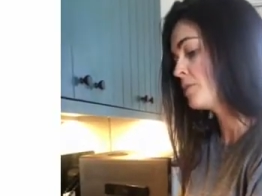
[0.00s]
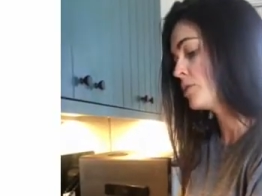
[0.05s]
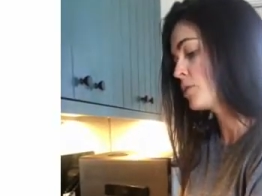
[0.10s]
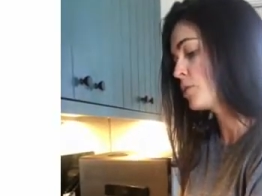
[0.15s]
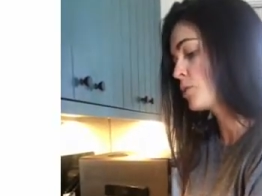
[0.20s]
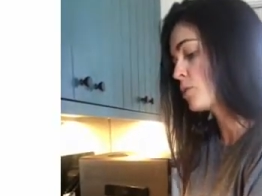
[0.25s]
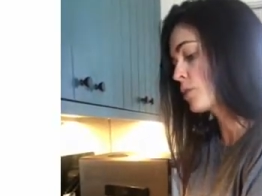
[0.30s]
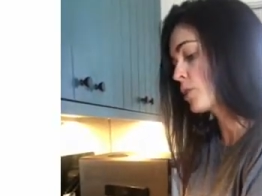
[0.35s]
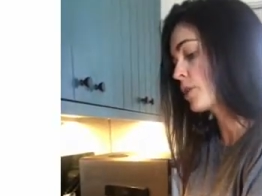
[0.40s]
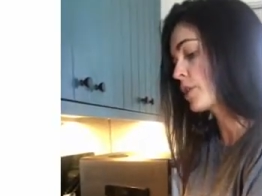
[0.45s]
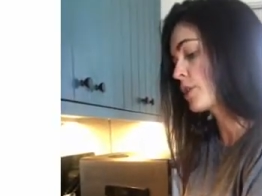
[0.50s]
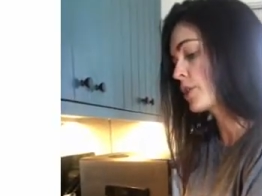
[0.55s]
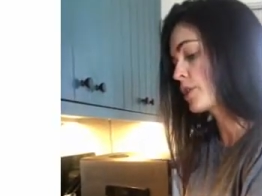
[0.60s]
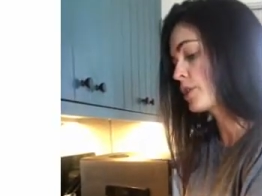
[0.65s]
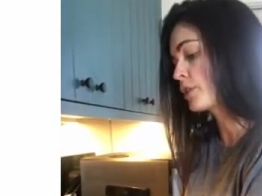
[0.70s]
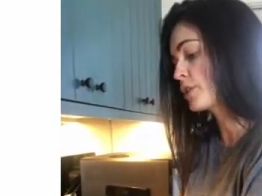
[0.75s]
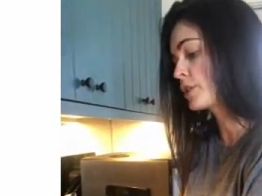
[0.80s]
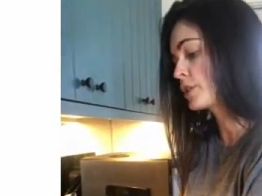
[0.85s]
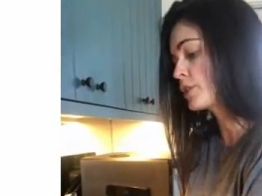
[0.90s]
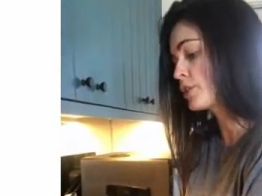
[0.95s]
Or you
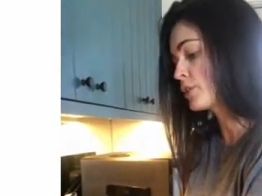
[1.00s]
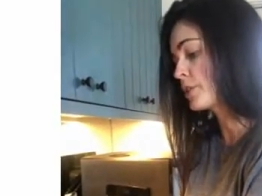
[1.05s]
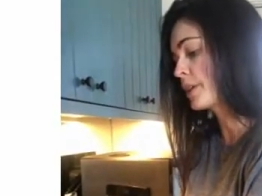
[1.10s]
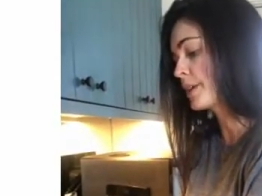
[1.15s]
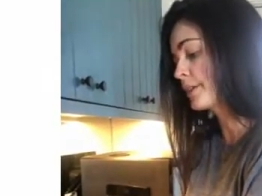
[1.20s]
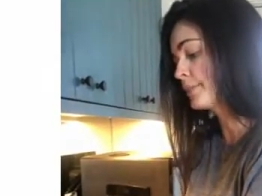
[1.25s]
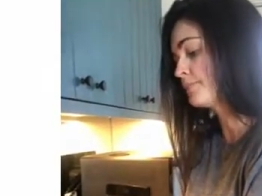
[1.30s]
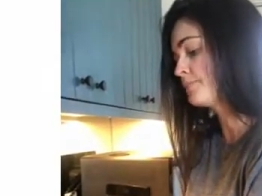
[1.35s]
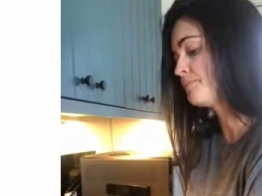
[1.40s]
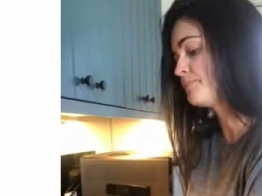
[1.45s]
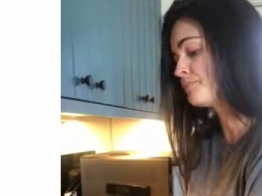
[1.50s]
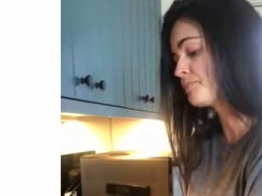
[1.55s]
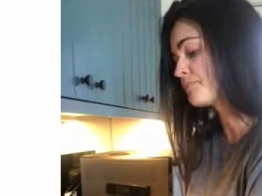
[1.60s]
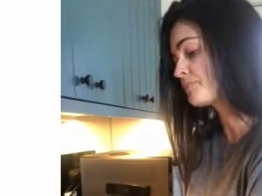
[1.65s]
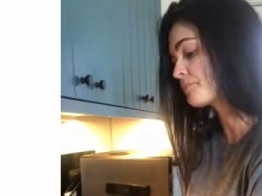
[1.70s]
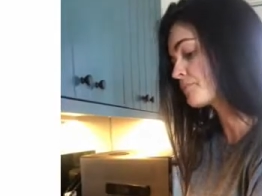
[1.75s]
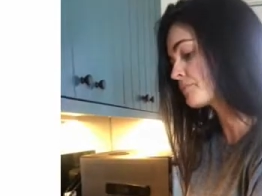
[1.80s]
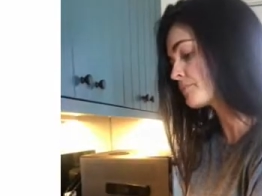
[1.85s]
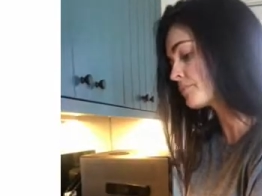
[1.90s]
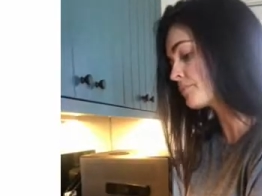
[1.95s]
can do it
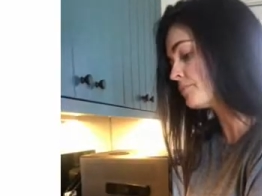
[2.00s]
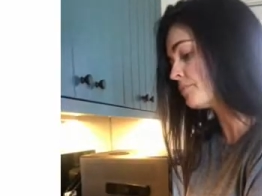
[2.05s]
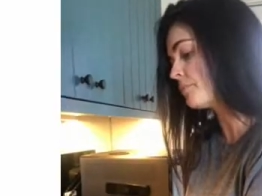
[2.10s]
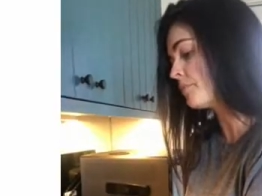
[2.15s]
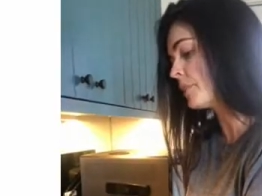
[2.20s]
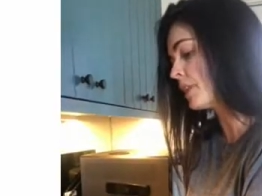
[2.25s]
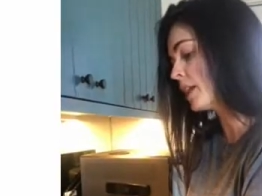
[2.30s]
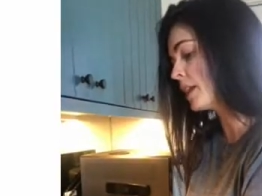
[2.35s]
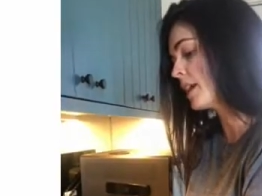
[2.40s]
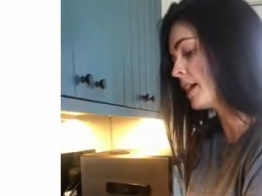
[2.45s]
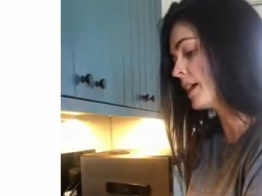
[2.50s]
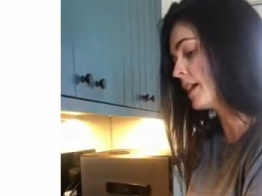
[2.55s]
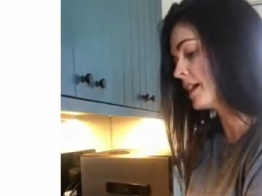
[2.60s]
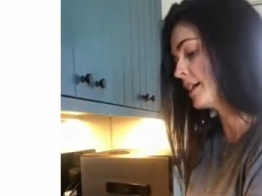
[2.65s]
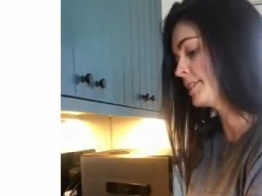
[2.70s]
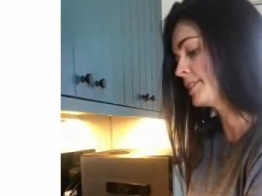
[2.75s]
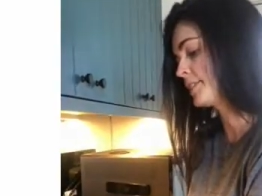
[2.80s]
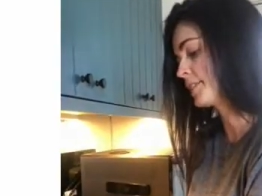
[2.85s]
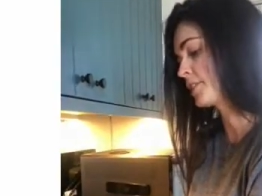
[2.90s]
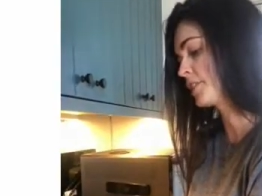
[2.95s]

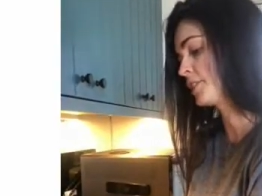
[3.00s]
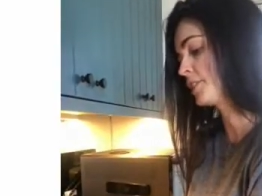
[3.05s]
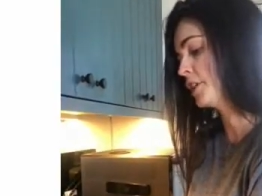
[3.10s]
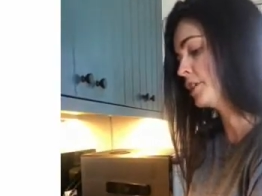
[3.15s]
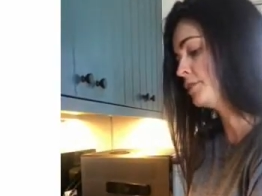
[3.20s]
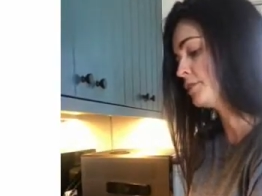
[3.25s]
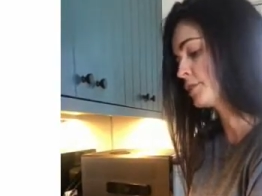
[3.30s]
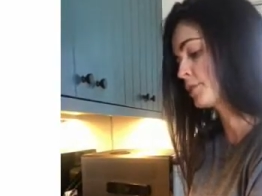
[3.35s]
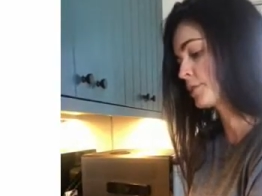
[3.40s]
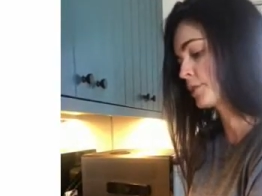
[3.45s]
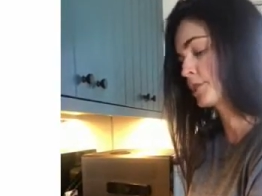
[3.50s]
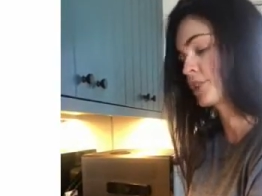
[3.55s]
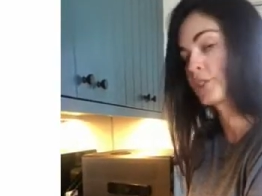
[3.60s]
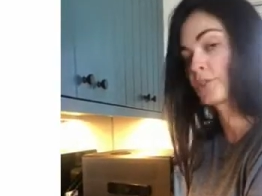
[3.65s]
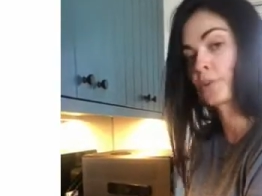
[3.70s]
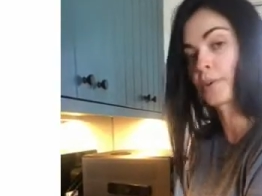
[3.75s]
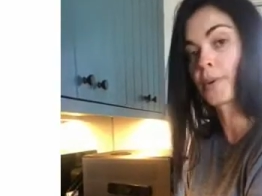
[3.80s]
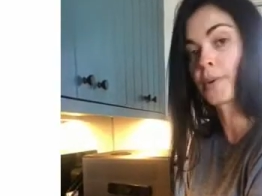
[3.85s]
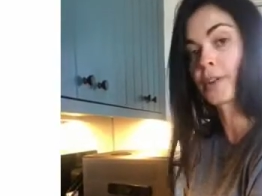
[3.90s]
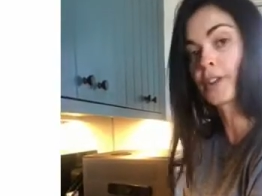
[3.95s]
just on toast, which is
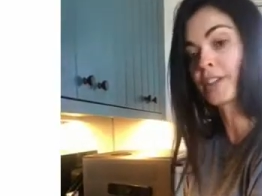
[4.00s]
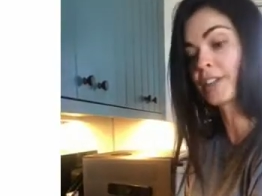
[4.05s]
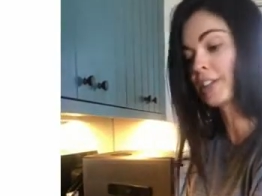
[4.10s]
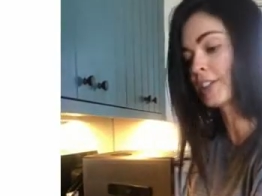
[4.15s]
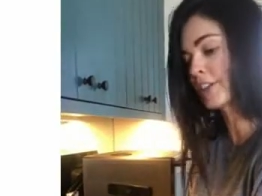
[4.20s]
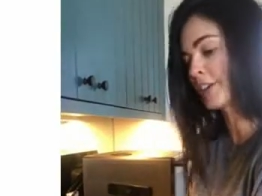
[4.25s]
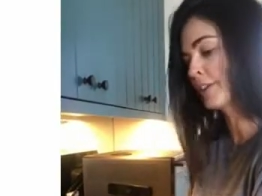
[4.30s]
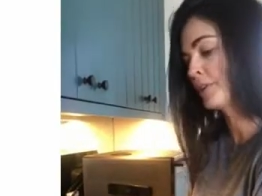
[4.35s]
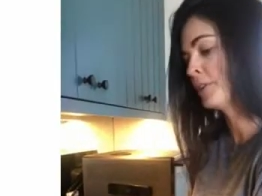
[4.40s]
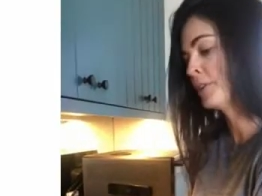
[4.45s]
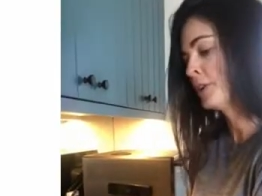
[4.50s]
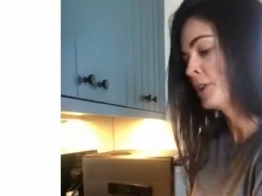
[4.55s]
what we're gonna do.